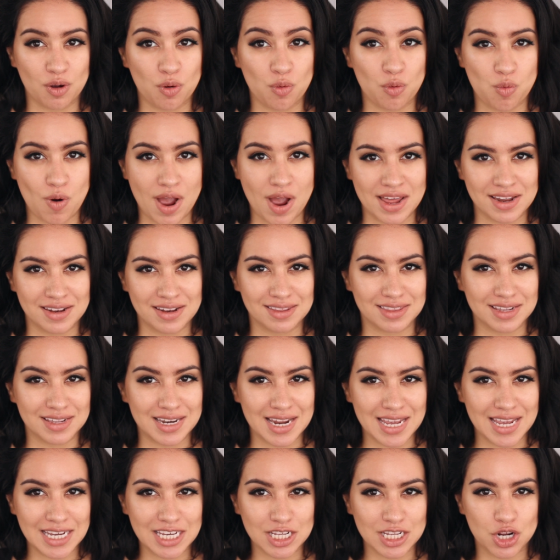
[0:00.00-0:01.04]
when the
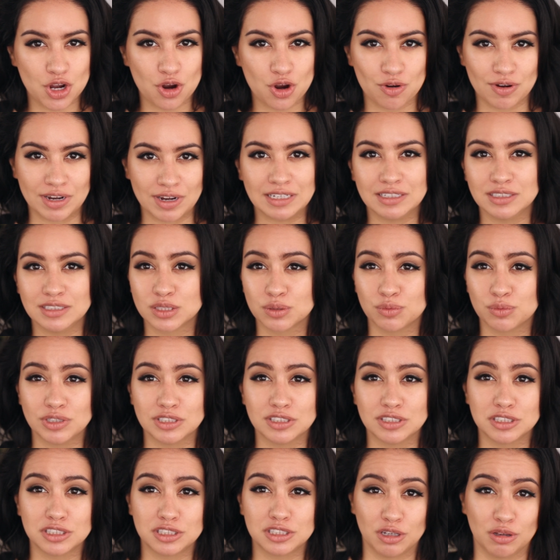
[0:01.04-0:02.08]
Naked craze was
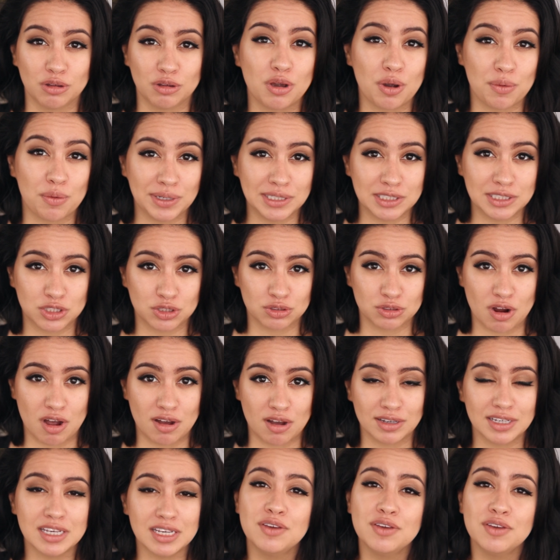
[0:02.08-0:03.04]
still going strong,